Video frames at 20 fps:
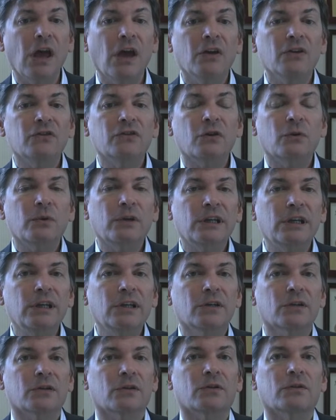So
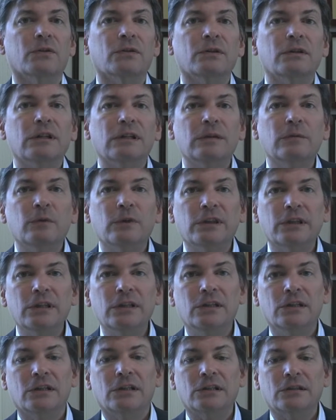here,
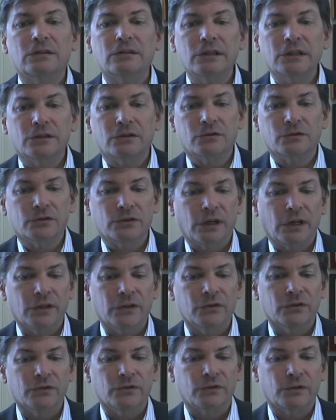within the clinical
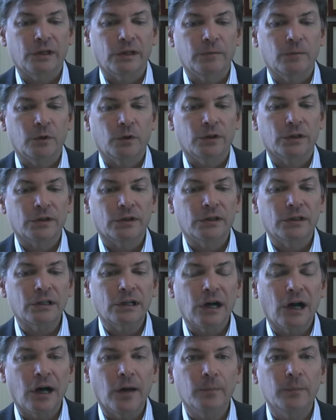trials framework, the
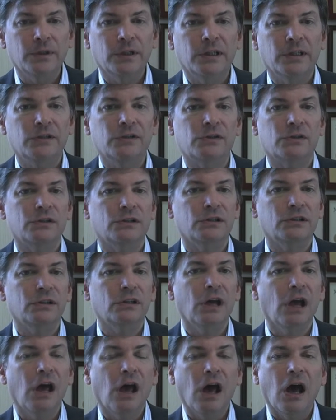combination
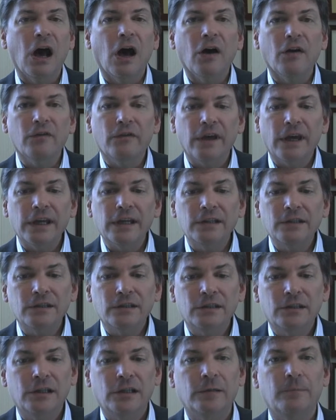of a
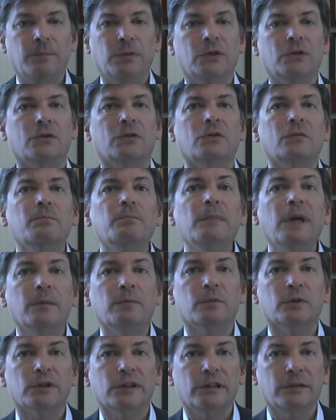typical
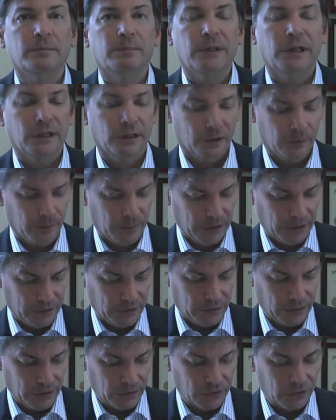memory
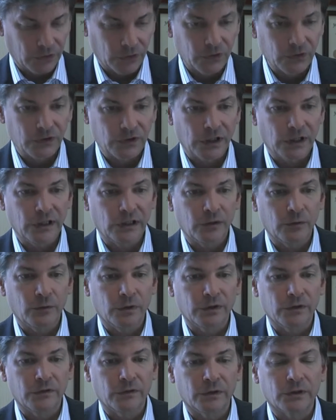impairment associated
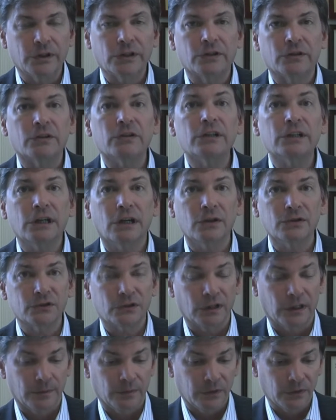with very early
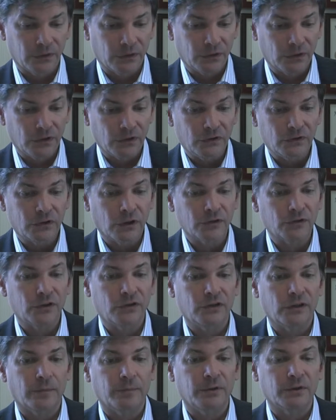Alzheimer's disease, such
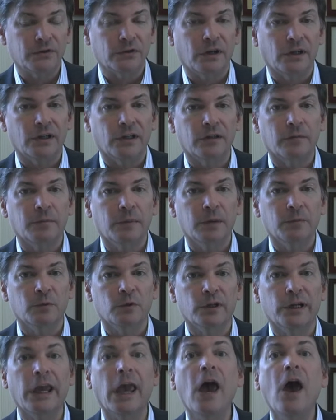as episodic
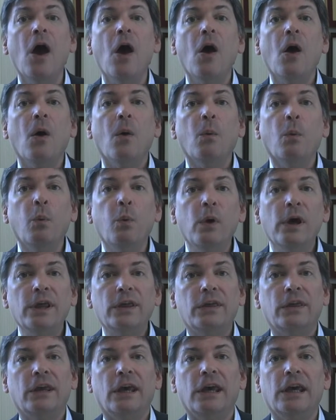memory,
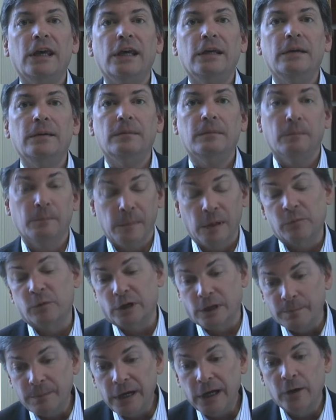with a memory
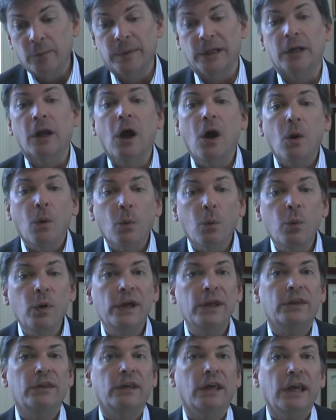impairment,
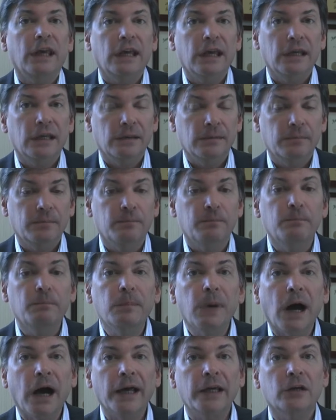with a
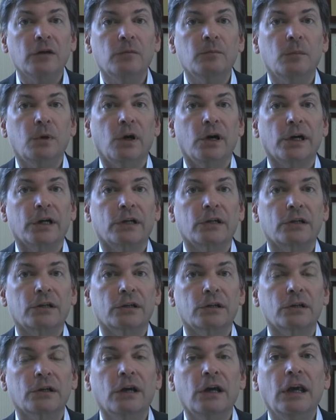
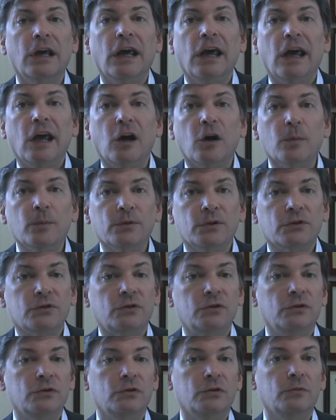biomarker helps
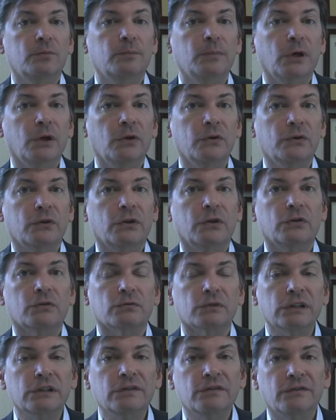to both
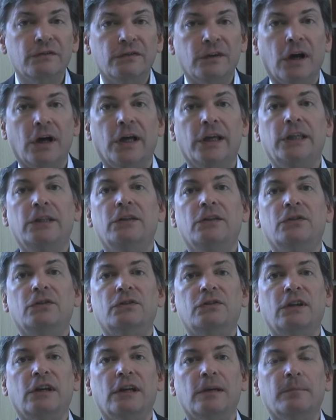refine the
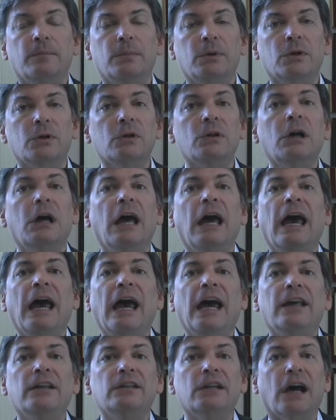sample
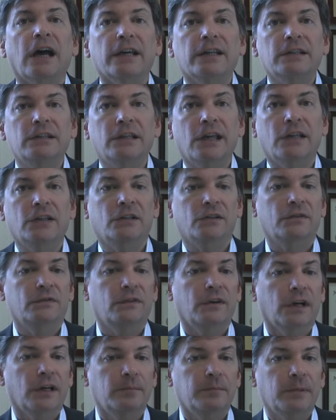and
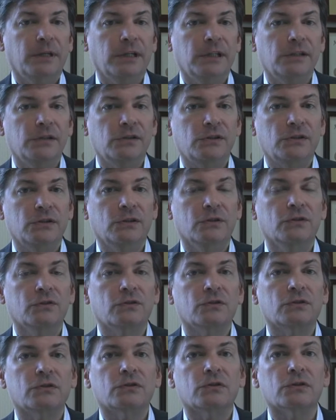identify
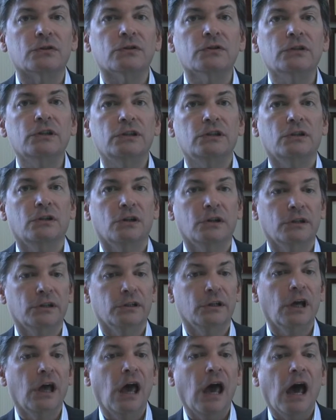patients early on
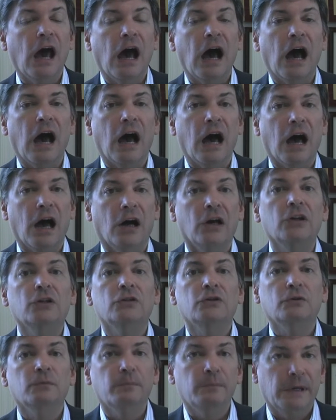uh,
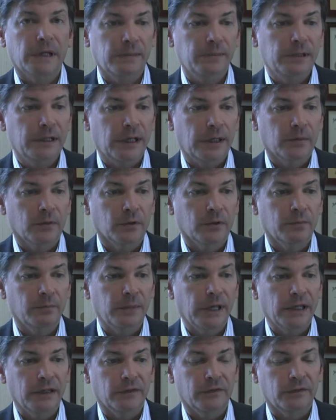who may be able to
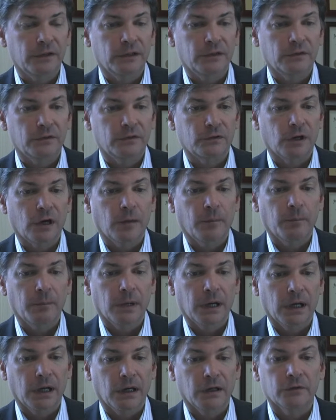benefit from,
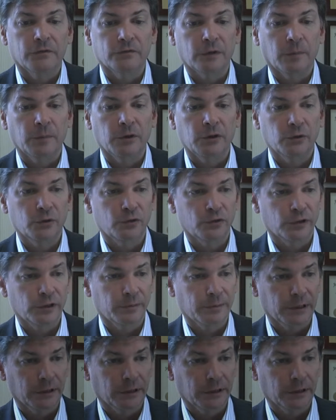uh, from a new treatment.